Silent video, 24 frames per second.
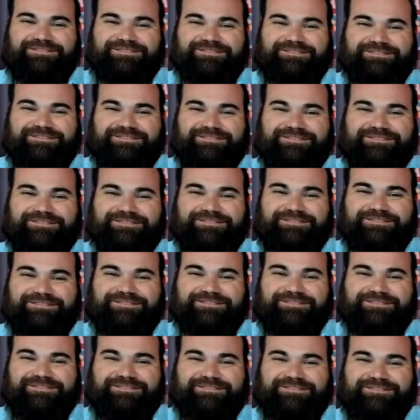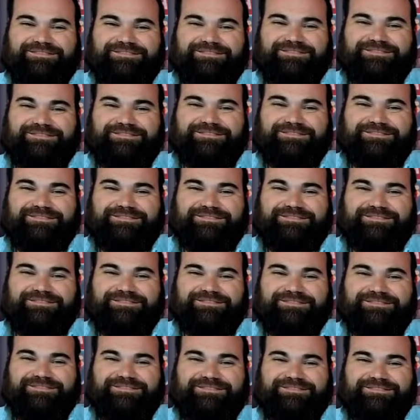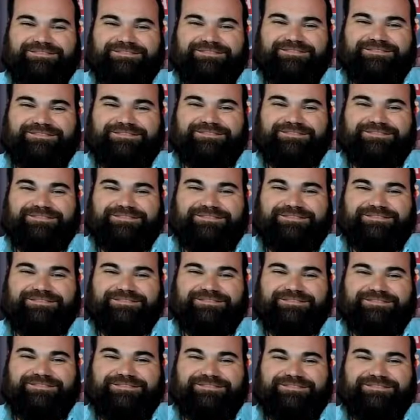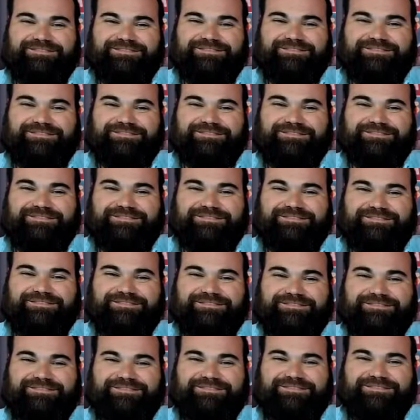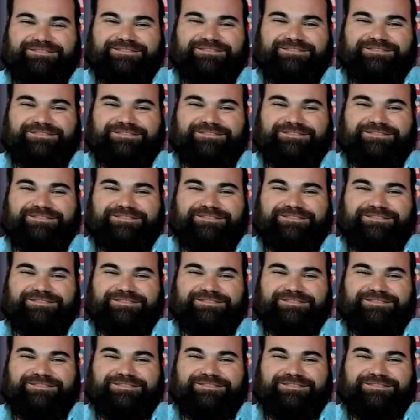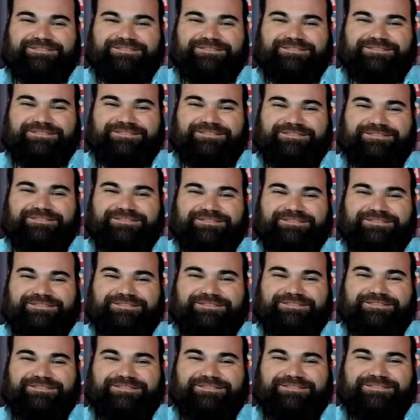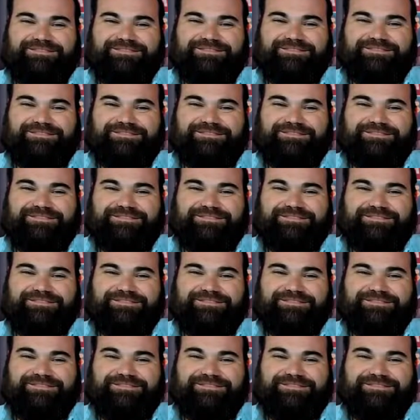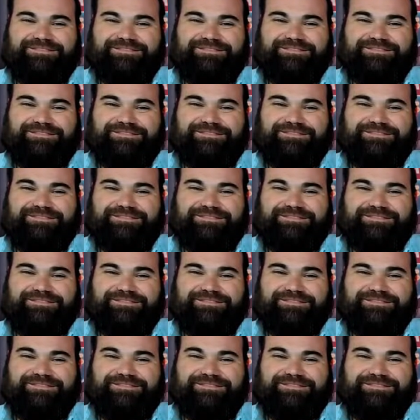The person shown says nothing.